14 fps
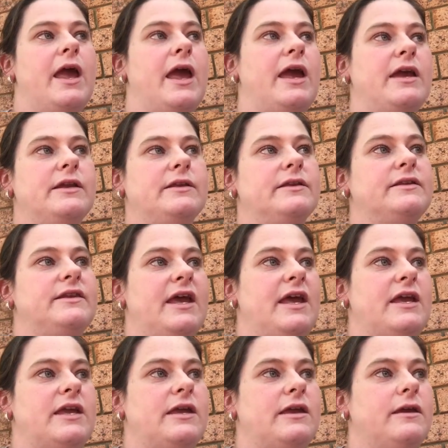and
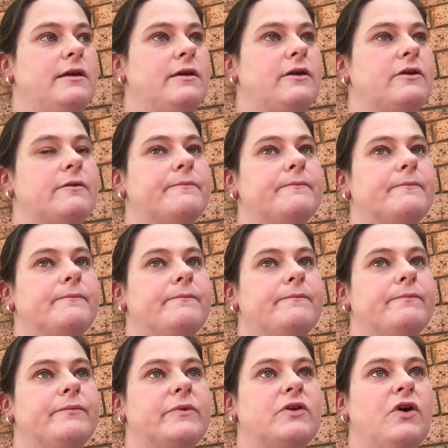they
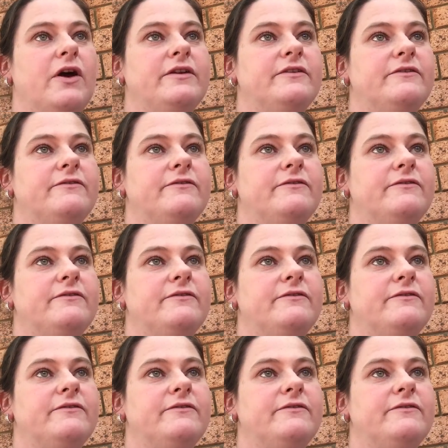kind